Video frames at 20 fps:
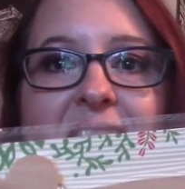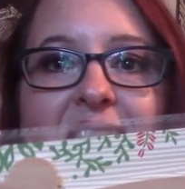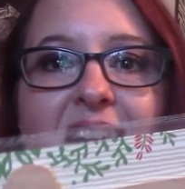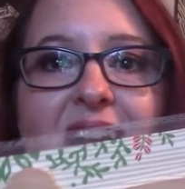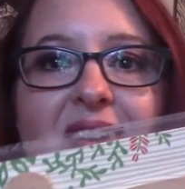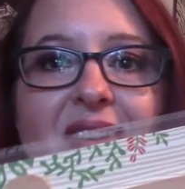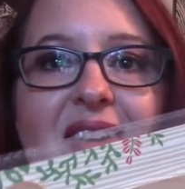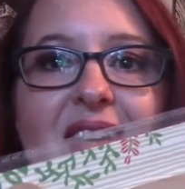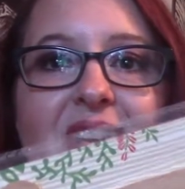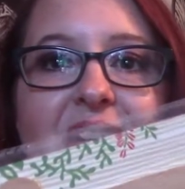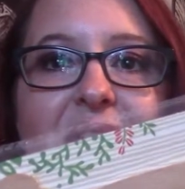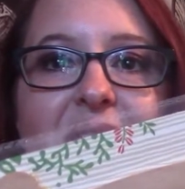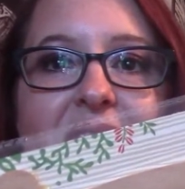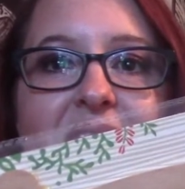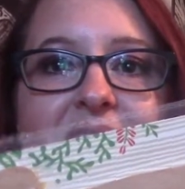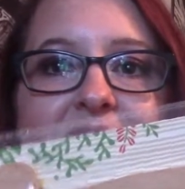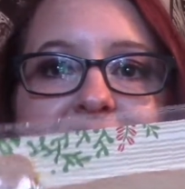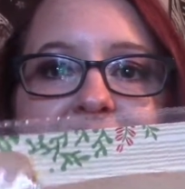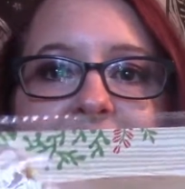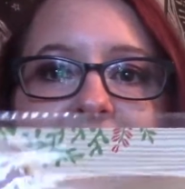How cute
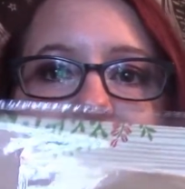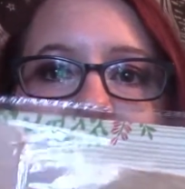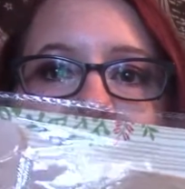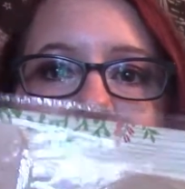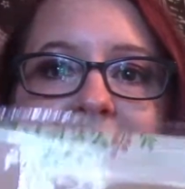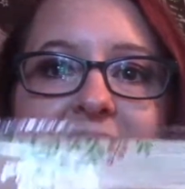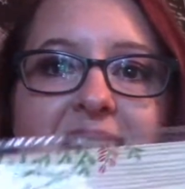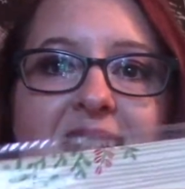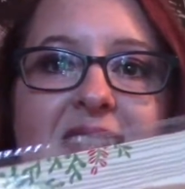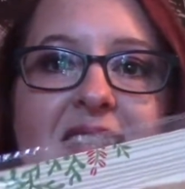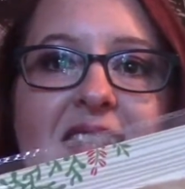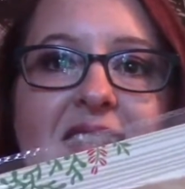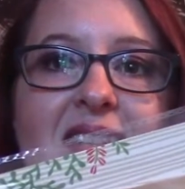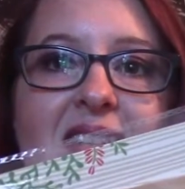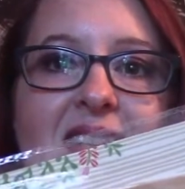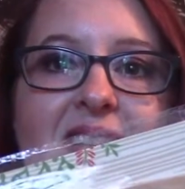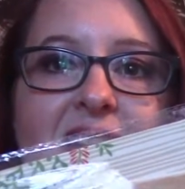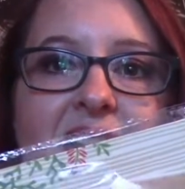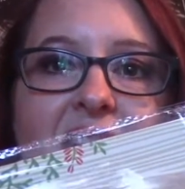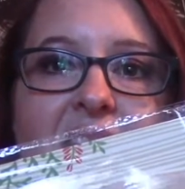is that?
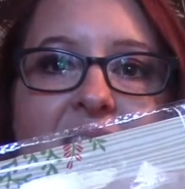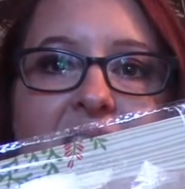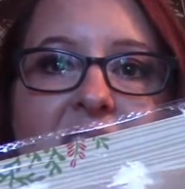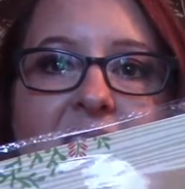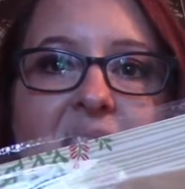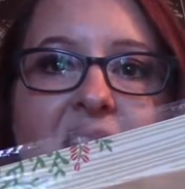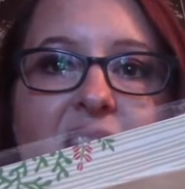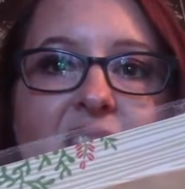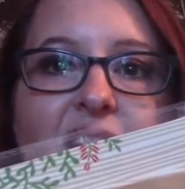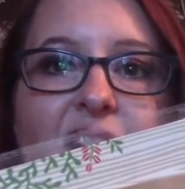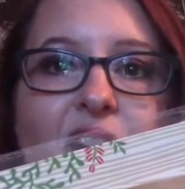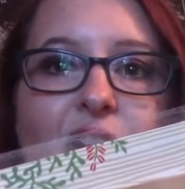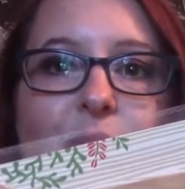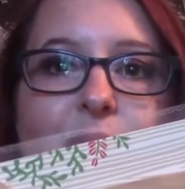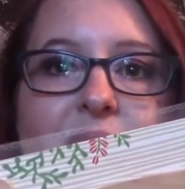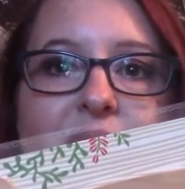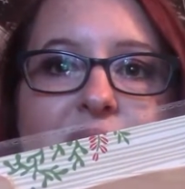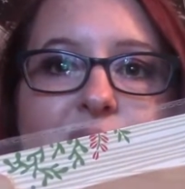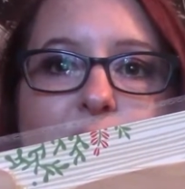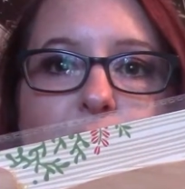And I
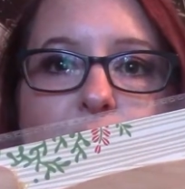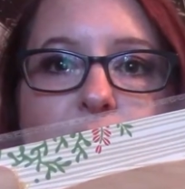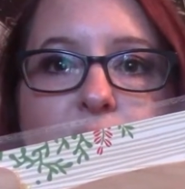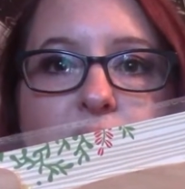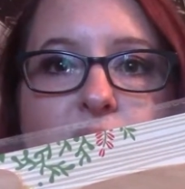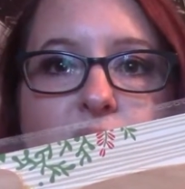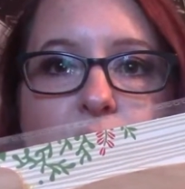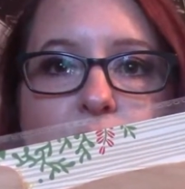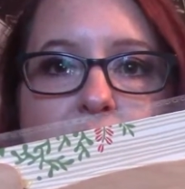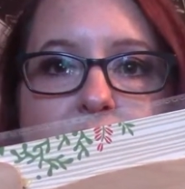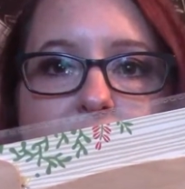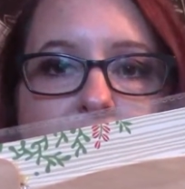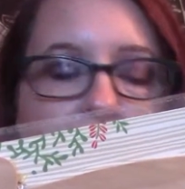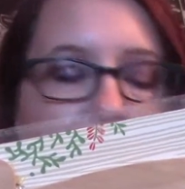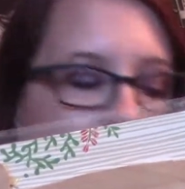always need rulers around here.